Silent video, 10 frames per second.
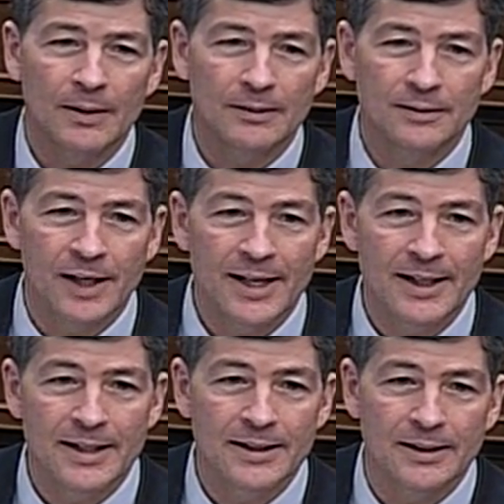
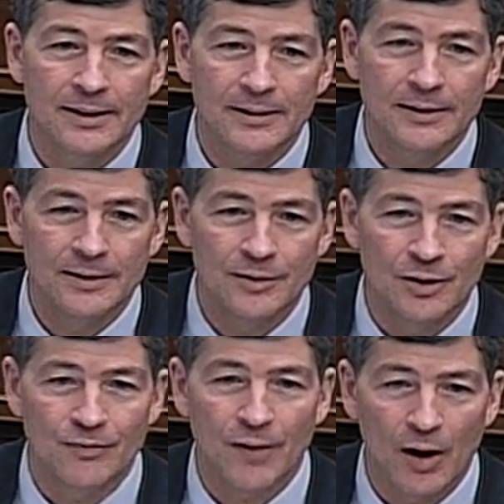Taking
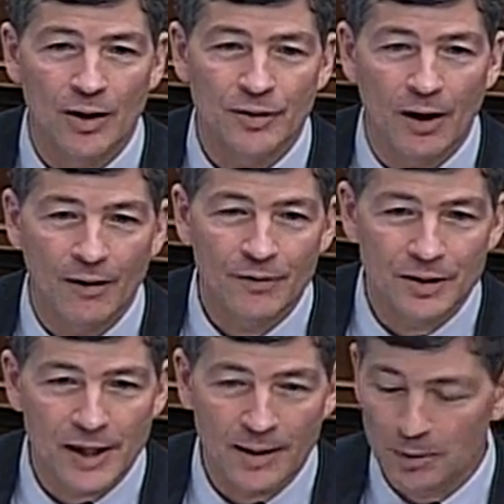default off the
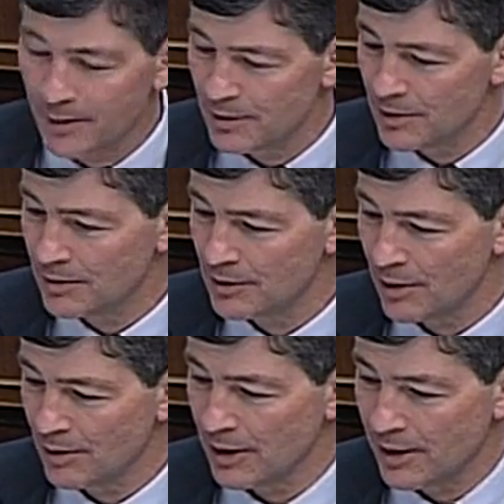table, because it is totally